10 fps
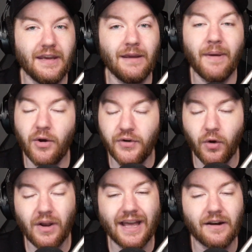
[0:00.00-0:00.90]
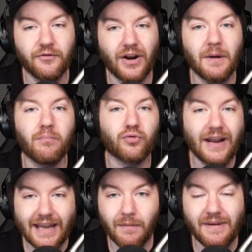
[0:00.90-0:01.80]
Ime Udoka kind of trying to
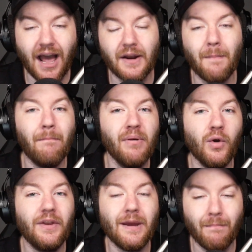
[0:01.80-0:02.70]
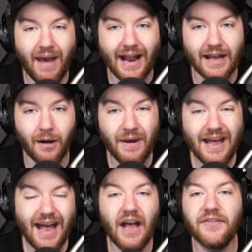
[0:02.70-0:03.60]
break him down and build him back up
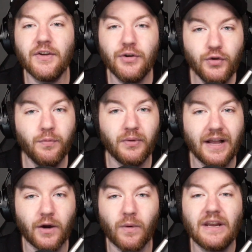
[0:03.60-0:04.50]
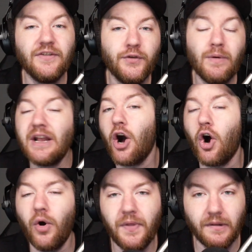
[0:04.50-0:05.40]
as a new player, where he's doing
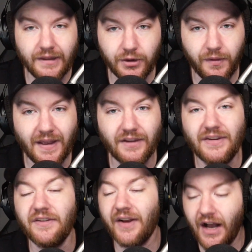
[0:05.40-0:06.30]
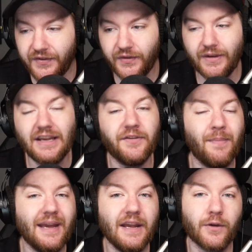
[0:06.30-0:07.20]
all the little things. He's hustling. He's
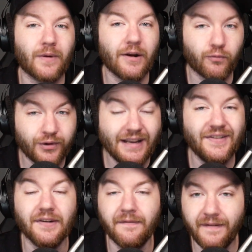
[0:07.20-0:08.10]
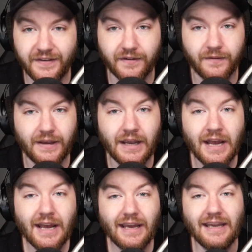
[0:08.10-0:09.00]
making the right reads defensively.
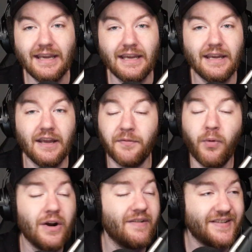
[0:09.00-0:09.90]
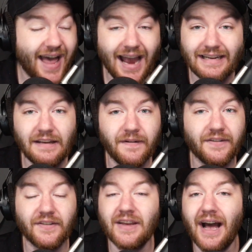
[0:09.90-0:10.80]
His point of attack
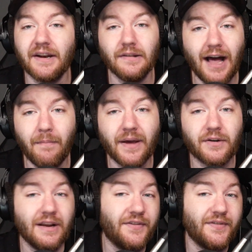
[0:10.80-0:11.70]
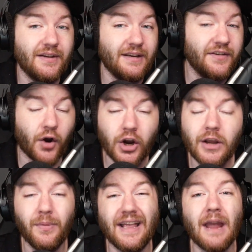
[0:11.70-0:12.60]
defense has gotten a lot better. He's
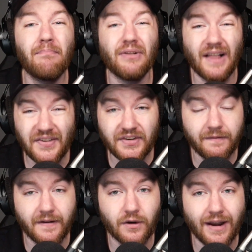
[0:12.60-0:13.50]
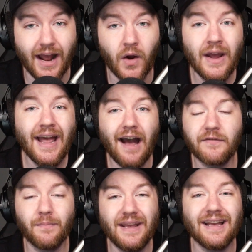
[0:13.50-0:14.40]
arguably a plus defender now
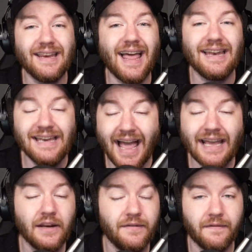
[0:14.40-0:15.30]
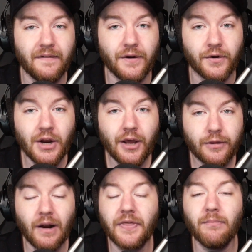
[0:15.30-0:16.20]
after being a net negative defender
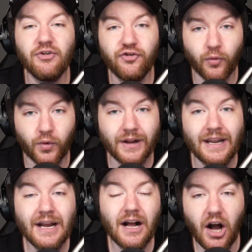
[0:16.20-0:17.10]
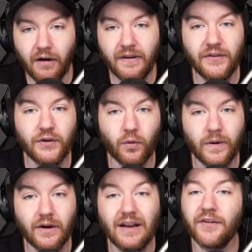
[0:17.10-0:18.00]
throughout the majority of his
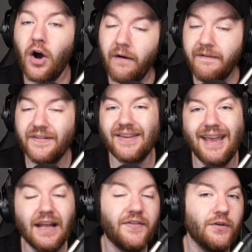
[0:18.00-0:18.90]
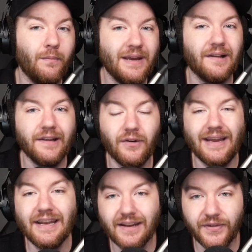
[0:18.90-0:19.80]
career. His offense can still be a little
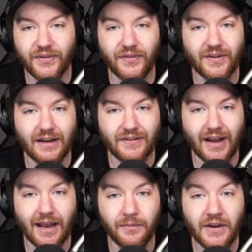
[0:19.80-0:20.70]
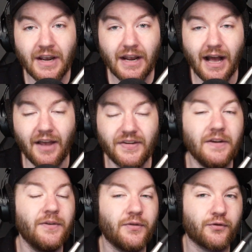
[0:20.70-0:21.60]
inconsistent at times as
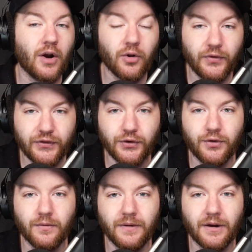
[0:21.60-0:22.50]
he struggles to,